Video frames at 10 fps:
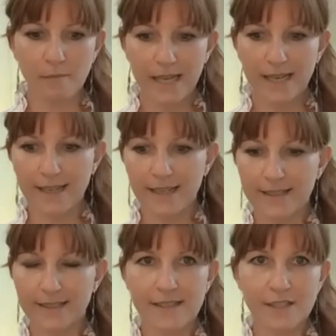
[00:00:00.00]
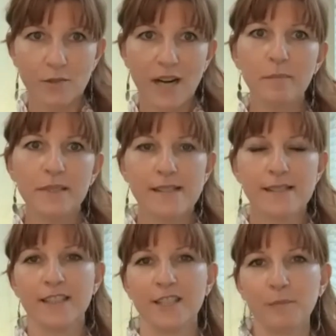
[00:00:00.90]
by the
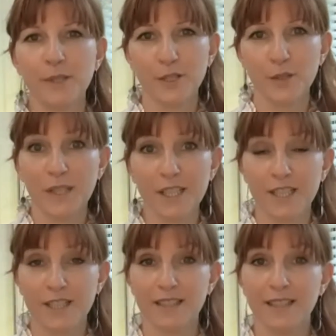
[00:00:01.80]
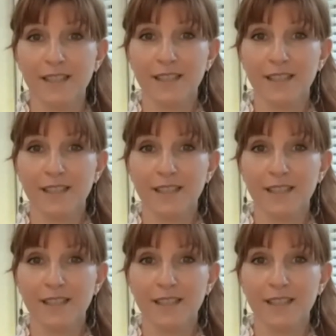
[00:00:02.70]
discrepancy between